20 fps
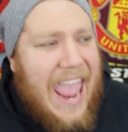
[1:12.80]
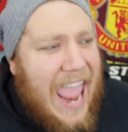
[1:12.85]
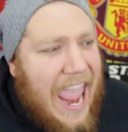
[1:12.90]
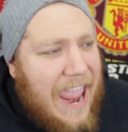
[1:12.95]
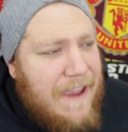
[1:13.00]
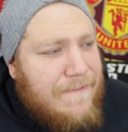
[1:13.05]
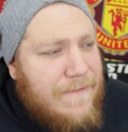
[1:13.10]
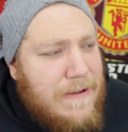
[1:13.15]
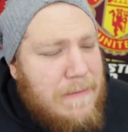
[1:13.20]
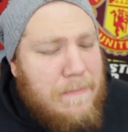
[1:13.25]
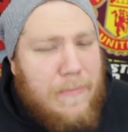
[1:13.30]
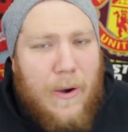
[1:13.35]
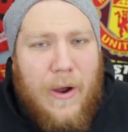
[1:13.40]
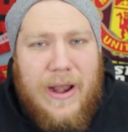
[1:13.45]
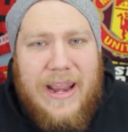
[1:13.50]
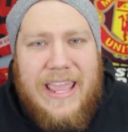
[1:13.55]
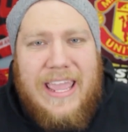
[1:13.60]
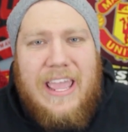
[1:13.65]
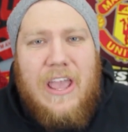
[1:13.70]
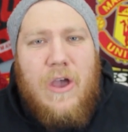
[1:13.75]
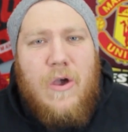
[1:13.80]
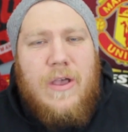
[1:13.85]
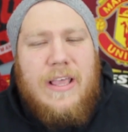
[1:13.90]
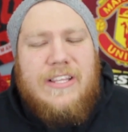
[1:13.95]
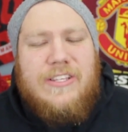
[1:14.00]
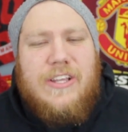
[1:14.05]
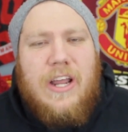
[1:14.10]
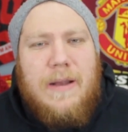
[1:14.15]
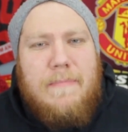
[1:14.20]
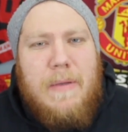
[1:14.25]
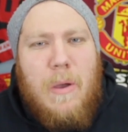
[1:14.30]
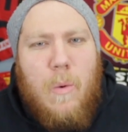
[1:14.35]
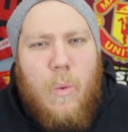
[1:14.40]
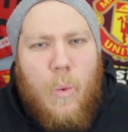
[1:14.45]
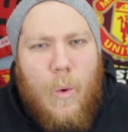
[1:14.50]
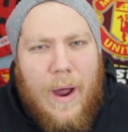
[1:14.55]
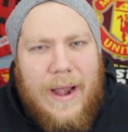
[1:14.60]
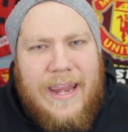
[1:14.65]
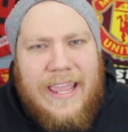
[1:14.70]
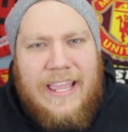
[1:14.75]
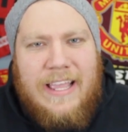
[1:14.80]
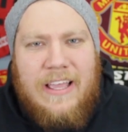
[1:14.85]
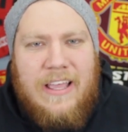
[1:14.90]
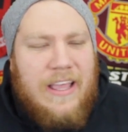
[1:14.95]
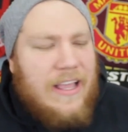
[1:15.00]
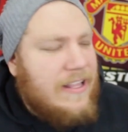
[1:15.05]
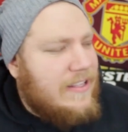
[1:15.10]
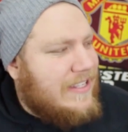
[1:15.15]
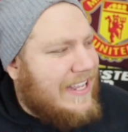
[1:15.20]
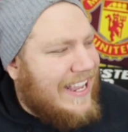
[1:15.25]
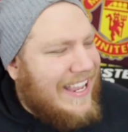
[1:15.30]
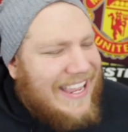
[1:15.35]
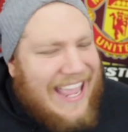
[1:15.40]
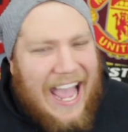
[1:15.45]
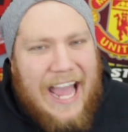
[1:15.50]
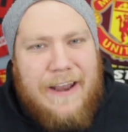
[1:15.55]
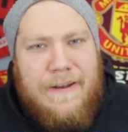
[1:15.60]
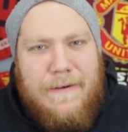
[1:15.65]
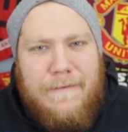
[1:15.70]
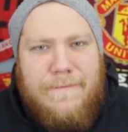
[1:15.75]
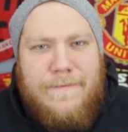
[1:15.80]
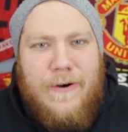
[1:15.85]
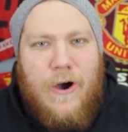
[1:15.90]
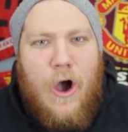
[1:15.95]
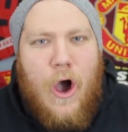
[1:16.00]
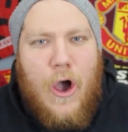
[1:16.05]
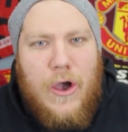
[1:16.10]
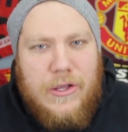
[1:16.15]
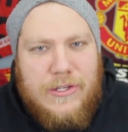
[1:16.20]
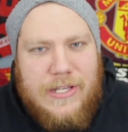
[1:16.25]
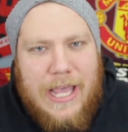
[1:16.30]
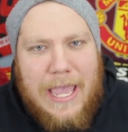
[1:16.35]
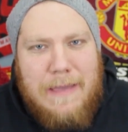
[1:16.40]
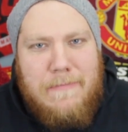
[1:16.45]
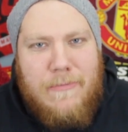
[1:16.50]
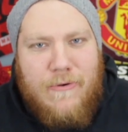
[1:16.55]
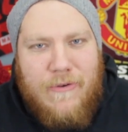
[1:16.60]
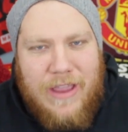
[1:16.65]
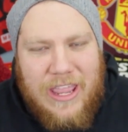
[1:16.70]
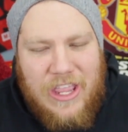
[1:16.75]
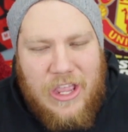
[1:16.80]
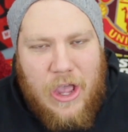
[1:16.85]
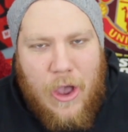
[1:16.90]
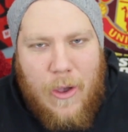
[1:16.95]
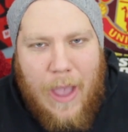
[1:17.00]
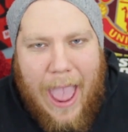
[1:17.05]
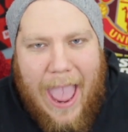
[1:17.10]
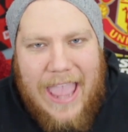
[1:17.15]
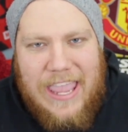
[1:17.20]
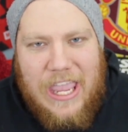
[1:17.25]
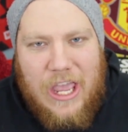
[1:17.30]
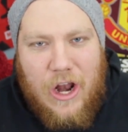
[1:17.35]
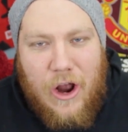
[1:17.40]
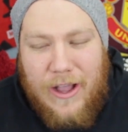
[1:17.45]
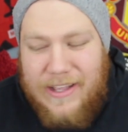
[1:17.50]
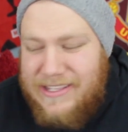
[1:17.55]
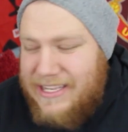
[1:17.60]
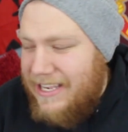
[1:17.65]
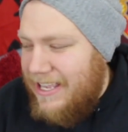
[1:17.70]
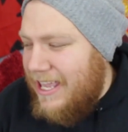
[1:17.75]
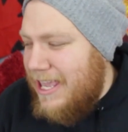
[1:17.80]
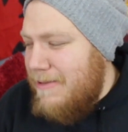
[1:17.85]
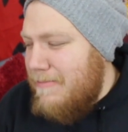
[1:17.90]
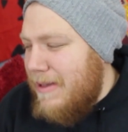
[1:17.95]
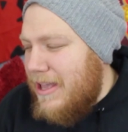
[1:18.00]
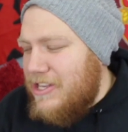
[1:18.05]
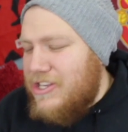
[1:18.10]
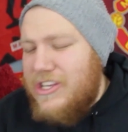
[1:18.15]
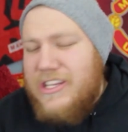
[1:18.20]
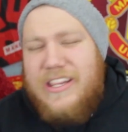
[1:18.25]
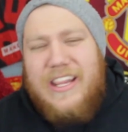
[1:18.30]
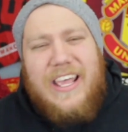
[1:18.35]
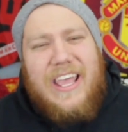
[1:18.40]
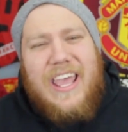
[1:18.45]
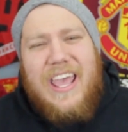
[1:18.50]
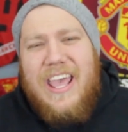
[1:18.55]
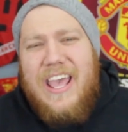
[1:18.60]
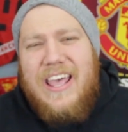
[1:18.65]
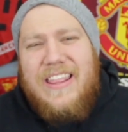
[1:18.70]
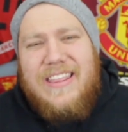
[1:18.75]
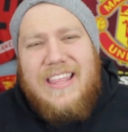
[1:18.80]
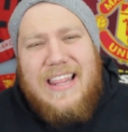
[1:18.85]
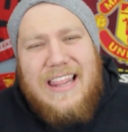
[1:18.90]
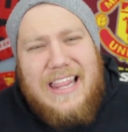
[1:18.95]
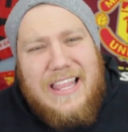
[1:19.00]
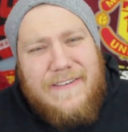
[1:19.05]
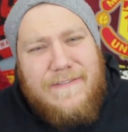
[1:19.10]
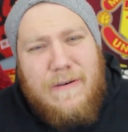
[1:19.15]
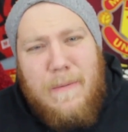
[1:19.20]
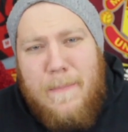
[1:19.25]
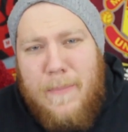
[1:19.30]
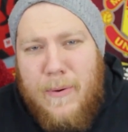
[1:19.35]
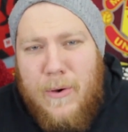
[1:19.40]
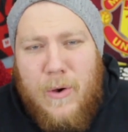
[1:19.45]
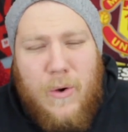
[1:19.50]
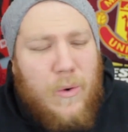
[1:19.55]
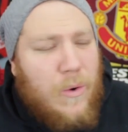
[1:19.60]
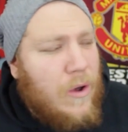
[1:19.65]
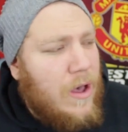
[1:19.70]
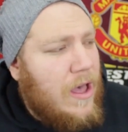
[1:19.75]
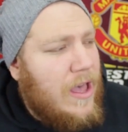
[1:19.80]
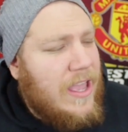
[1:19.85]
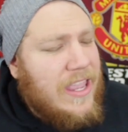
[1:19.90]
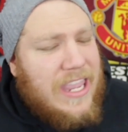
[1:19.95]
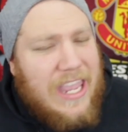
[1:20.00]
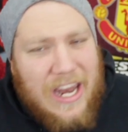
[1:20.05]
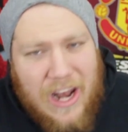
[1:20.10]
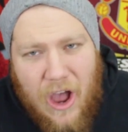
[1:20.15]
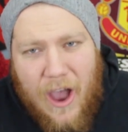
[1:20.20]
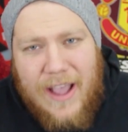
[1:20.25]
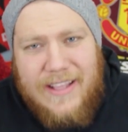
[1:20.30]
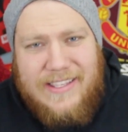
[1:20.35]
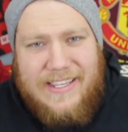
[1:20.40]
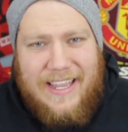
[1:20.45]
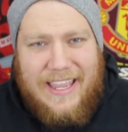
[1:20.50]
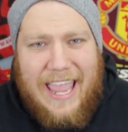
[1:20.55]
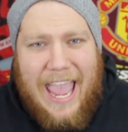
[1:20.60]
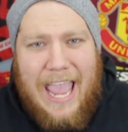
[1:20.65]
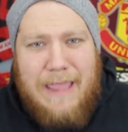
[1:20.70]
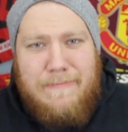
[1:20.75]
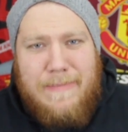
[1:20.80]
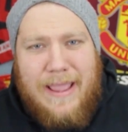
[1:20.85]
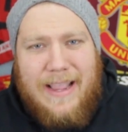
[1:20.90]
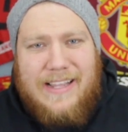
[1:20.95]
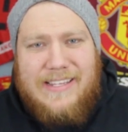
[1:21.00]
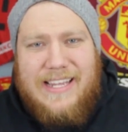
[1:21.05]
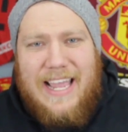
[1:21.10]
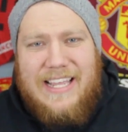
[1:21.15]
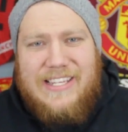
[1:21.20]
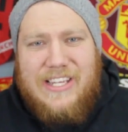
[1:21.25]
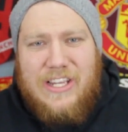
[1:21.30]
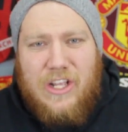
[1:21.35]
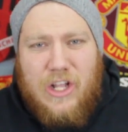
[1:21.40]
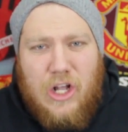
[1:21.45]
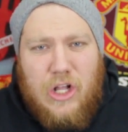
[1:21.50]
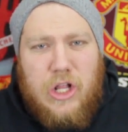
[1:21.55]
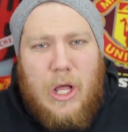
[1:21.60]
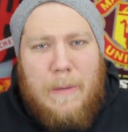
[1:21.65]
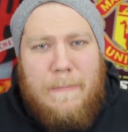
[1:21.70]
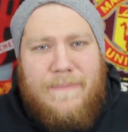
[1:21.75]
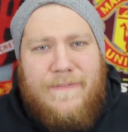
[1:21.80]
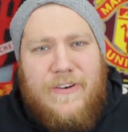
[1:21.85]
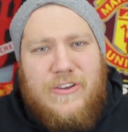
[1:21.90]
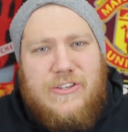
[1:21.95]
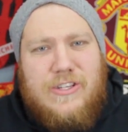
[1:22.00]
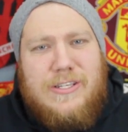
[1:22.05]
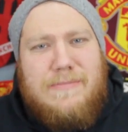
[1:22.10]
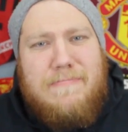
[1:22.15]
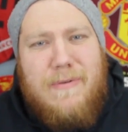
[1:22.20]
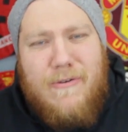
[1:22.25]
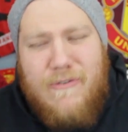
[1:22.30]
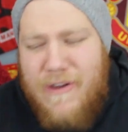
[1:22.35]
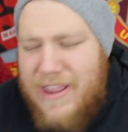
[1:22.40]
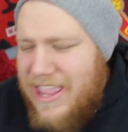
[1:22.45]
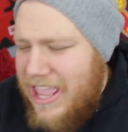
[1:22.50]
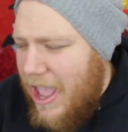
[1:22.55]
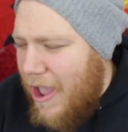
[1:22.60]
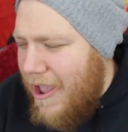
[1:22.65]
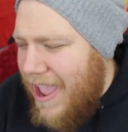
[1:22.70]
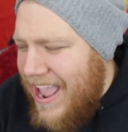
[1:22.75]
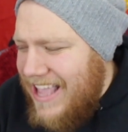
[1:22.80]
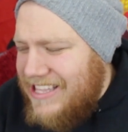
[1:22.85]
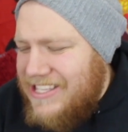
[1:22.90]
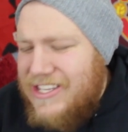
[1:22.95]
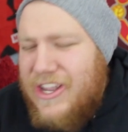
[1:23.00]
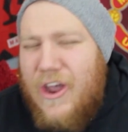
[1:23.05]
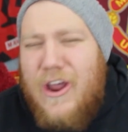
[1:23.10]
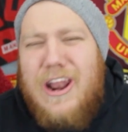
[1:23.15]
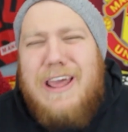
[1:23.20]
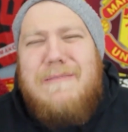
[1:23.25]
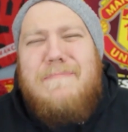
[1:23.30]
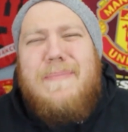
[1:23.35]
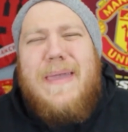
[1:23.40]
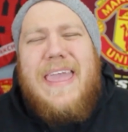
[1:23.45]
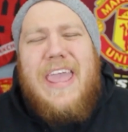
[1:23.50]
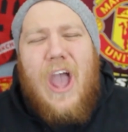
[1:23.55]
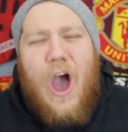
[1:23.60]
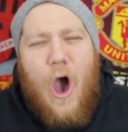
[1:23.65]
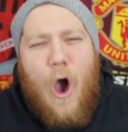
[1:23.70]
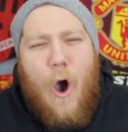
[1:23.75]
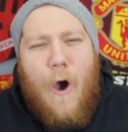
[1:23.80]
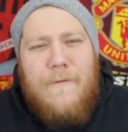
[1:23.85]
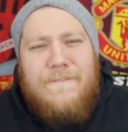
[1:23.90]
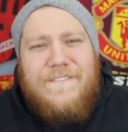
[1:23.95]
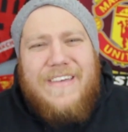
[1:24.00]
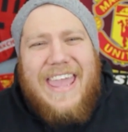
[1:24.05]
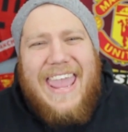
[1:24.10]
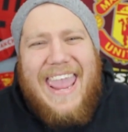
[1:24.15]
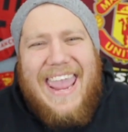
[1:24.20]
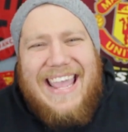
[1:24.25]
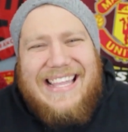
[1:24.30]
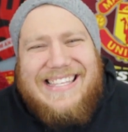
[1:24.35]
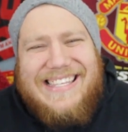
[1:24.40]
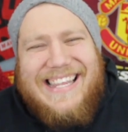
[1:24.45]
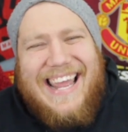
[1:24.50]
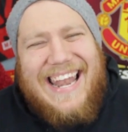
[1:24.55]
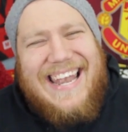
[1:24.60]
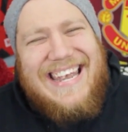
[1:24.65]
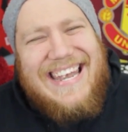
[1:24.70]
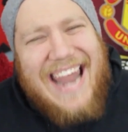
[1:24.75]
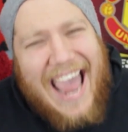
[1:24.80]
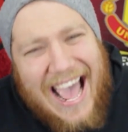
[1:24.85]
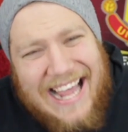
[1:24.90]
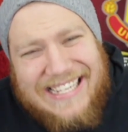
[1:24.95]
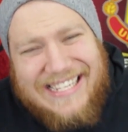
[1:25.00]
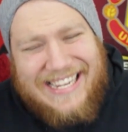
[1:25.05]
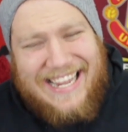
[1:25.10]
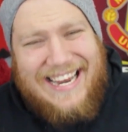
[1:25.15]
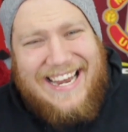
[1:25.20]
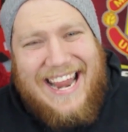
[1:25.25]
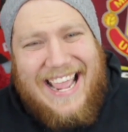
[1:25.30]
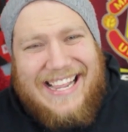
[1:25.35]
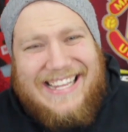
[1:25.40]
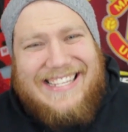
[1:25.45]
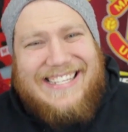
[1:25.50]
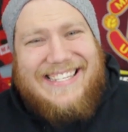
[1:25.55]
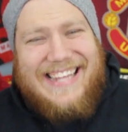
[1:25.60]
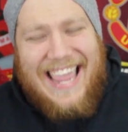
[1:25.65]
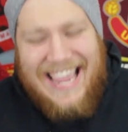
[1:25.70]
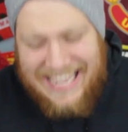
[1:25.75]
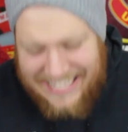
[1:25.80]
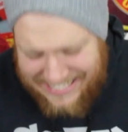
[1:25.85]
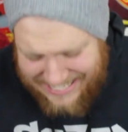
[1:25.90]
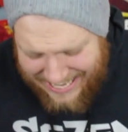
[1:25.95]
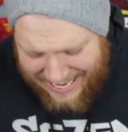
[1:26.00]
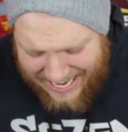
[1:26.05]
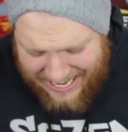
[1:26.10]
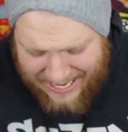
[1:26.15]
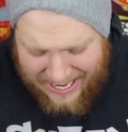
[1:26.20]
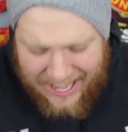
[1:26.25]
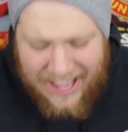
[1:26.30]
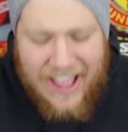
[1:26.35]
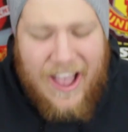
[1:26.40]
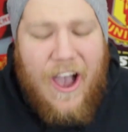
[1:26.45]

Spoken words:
Everybody is going to be wanting to gun for Jose Mourinho at United. Can you imagine the Liverpool United game next season, Klopp versus Mourinho? It's going to be off its nut next season.